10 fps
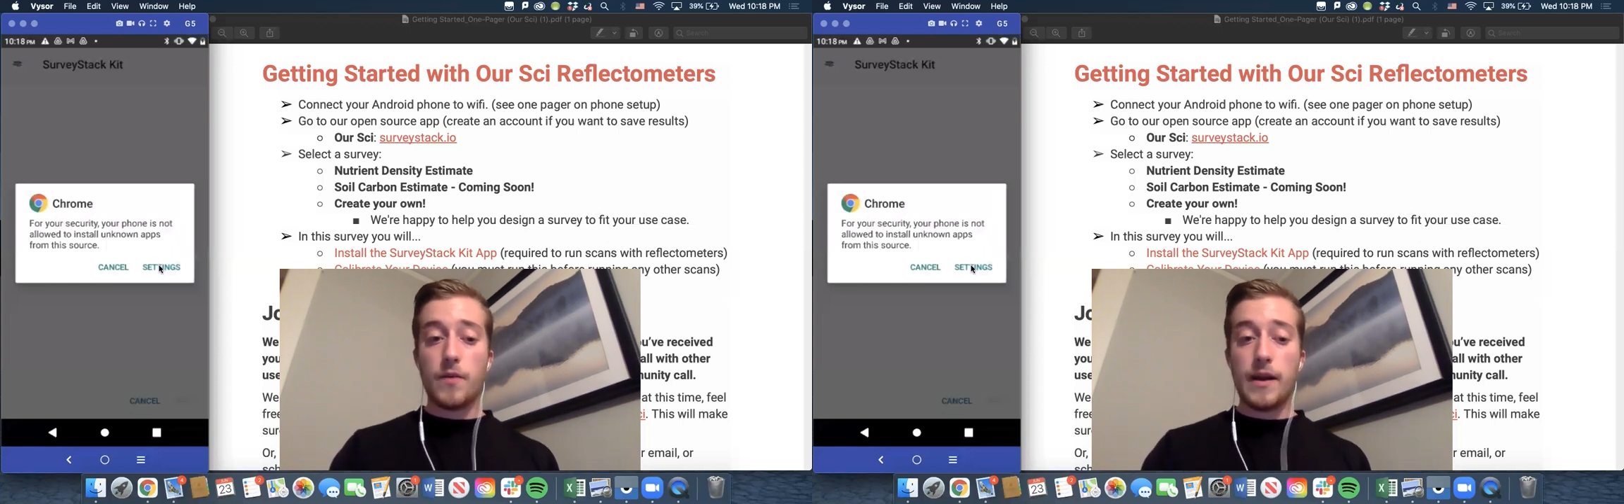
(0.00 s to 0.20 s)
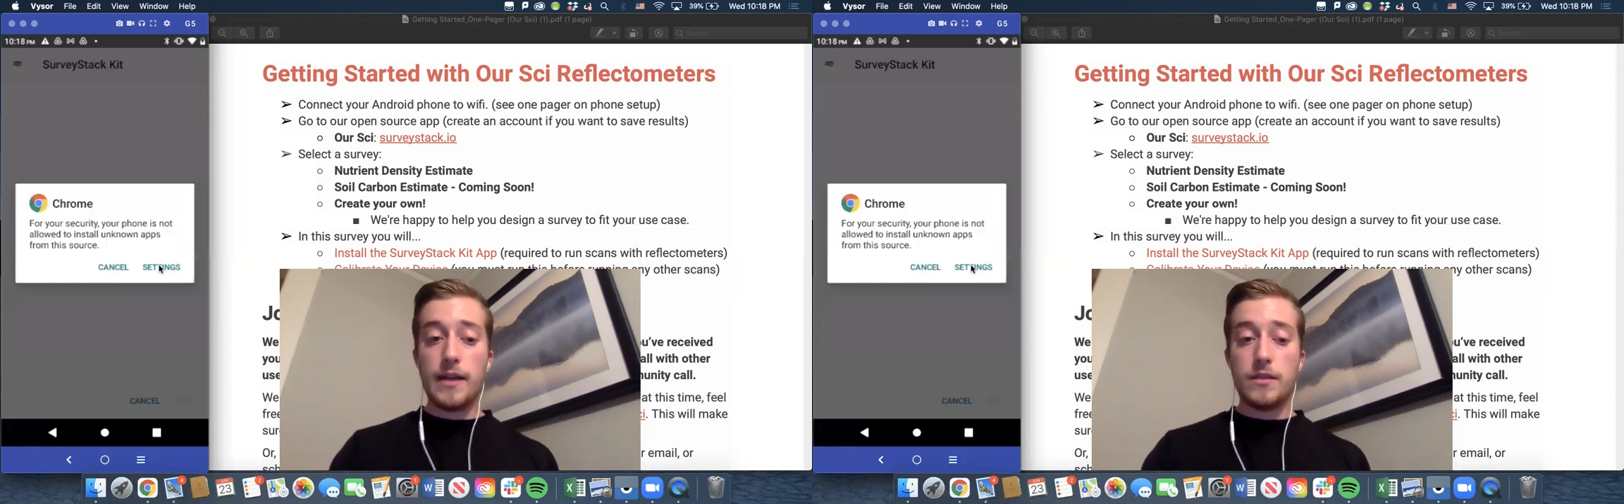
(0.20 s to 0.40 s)

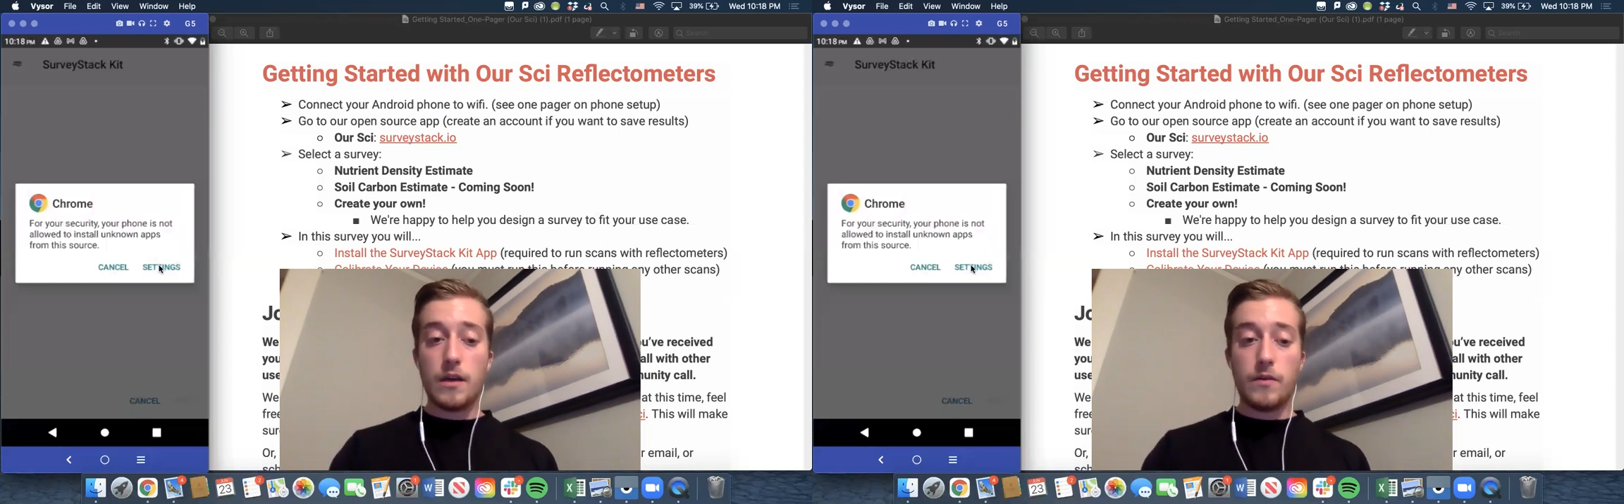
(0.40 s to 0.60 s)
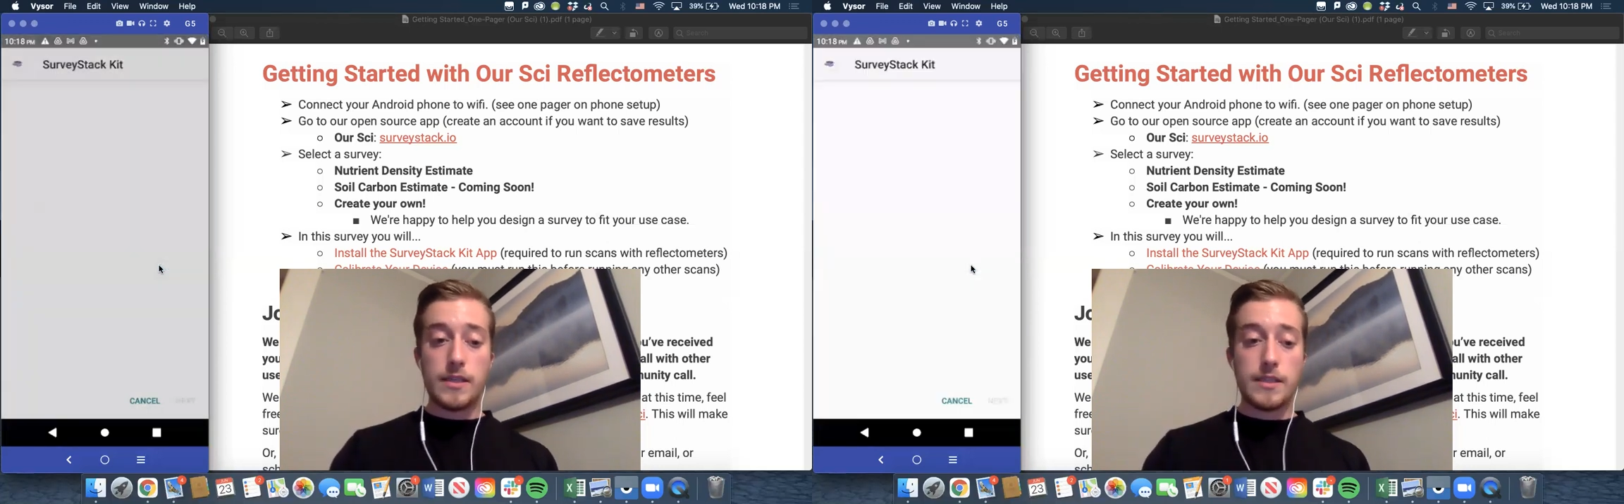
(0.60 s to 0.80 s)
So I need to
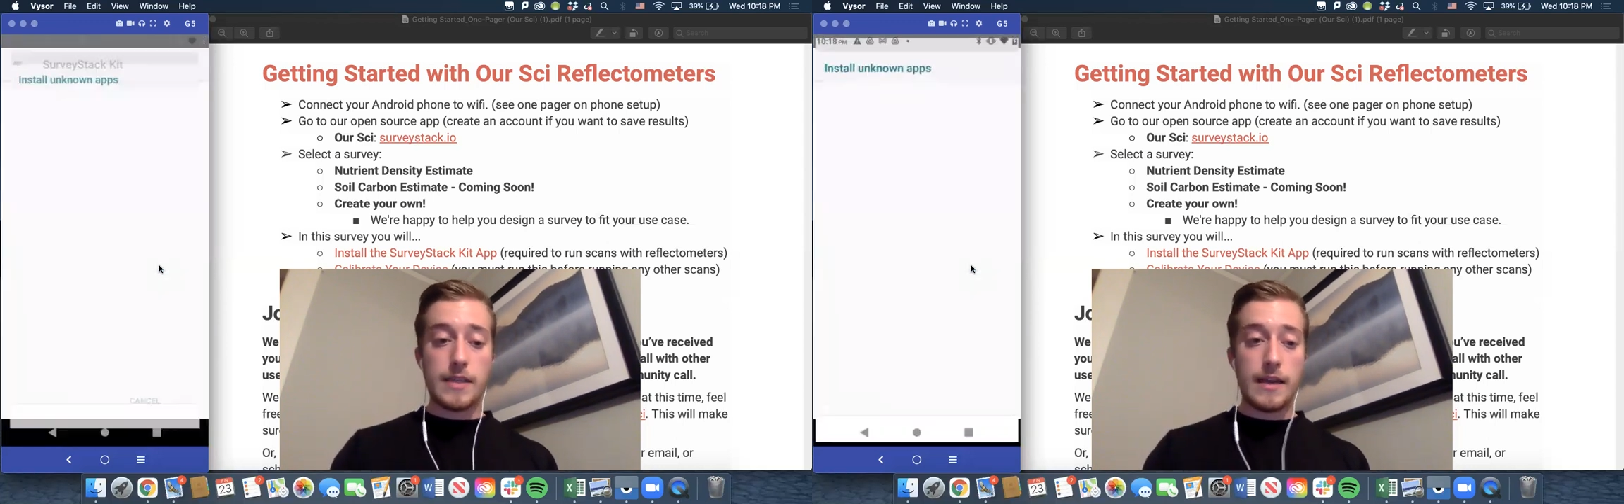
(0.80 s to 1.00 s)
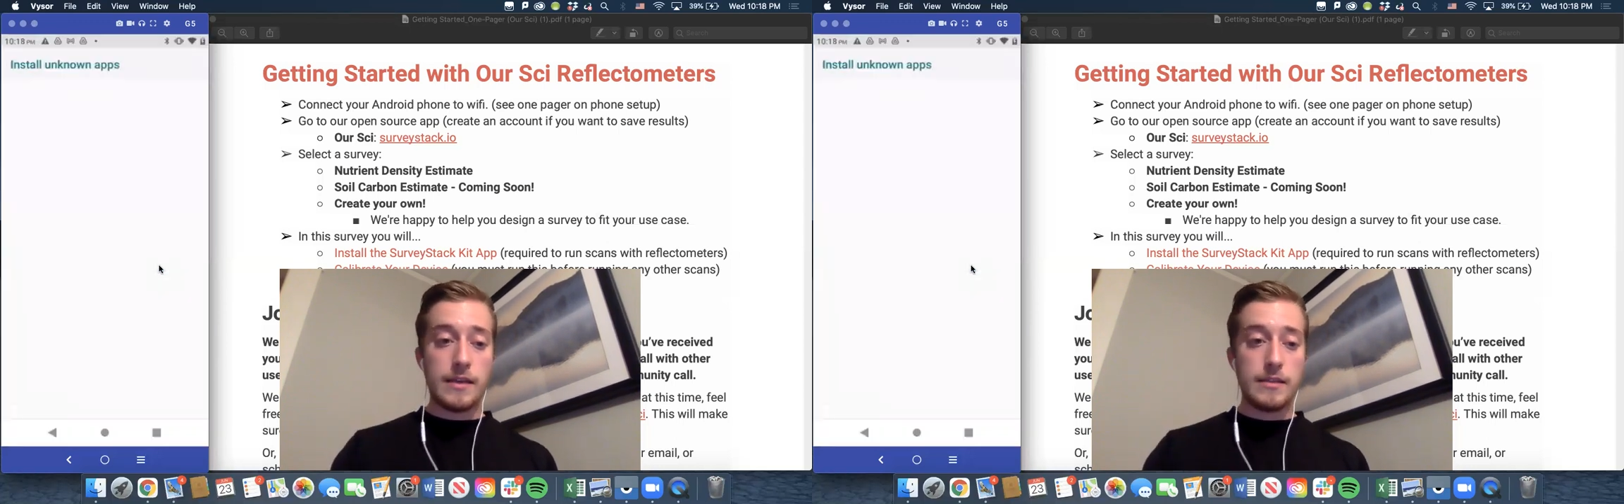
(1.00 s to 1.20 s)
go into
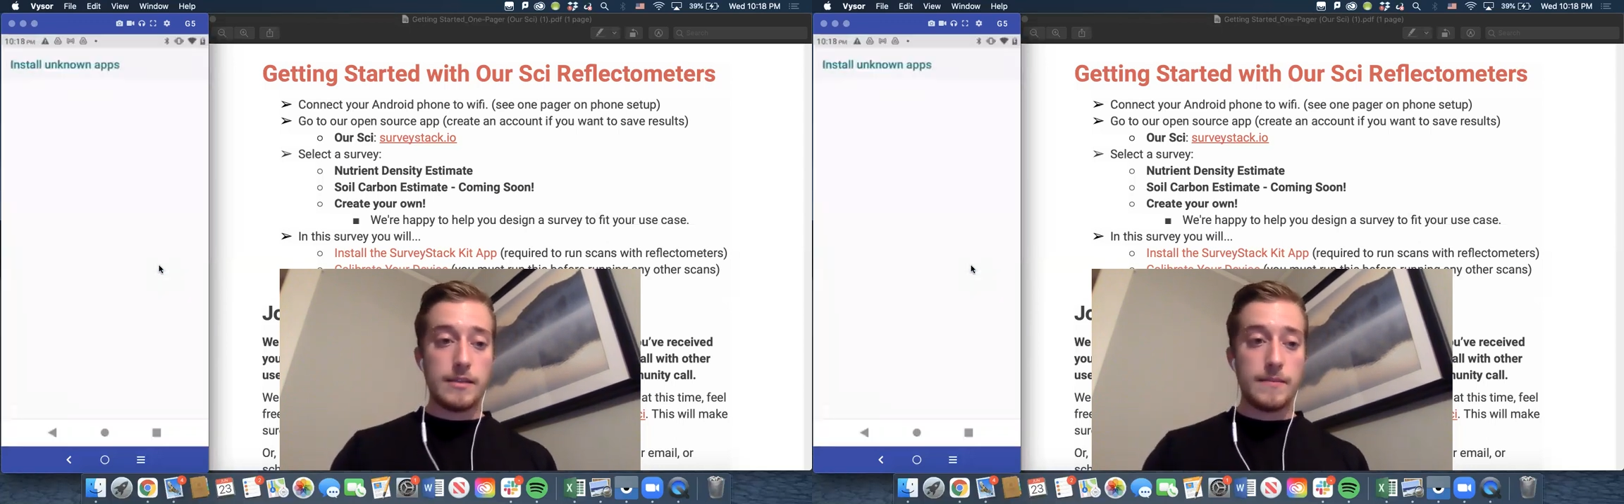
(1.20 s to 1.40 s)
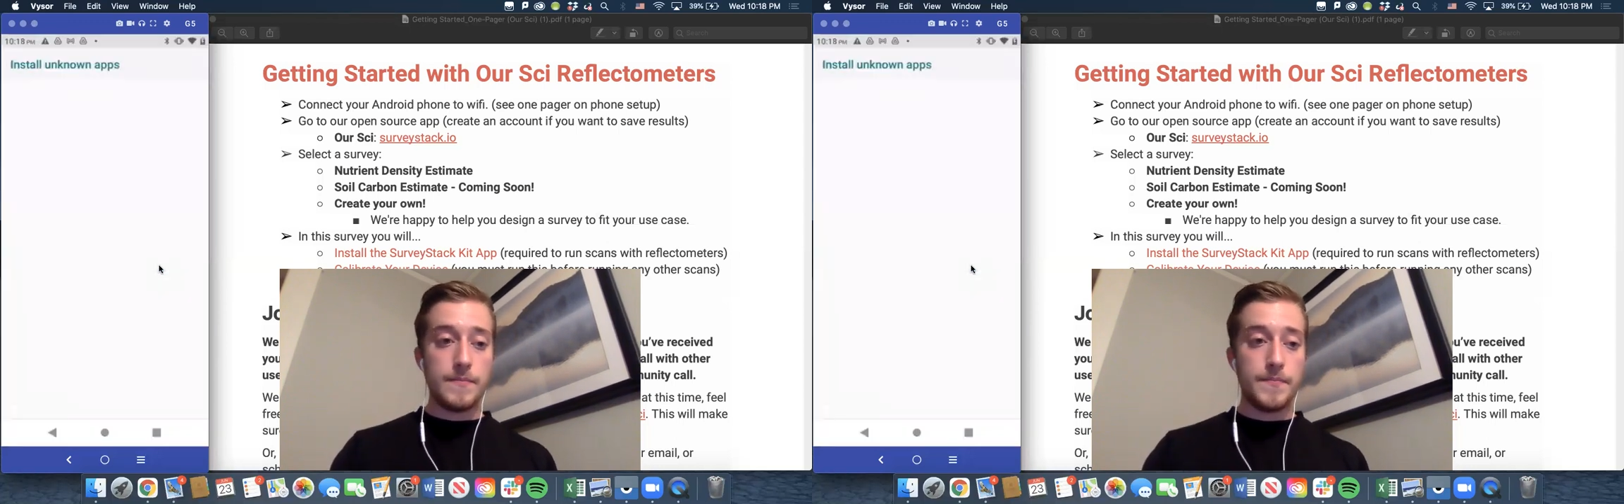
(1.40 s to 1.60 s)
settings